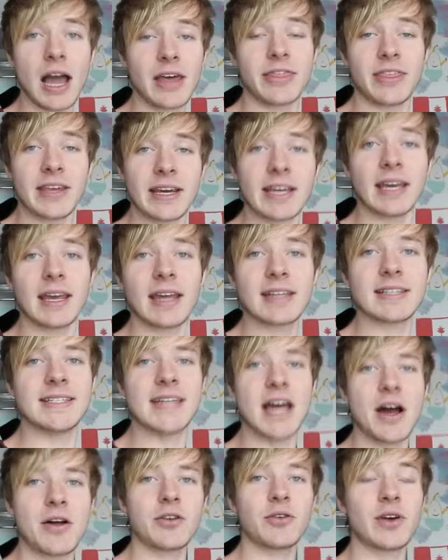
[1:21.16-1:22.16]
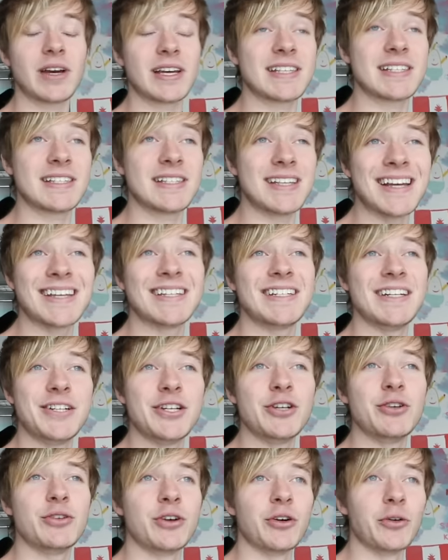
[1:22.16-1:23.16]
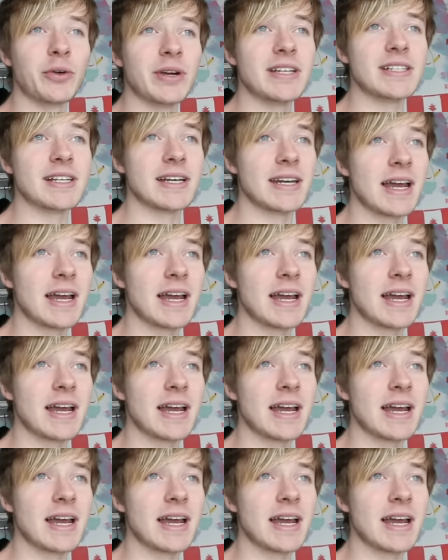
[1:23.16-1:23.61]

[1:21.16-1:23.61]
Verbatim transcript: I think it gets down to like 62 degrees at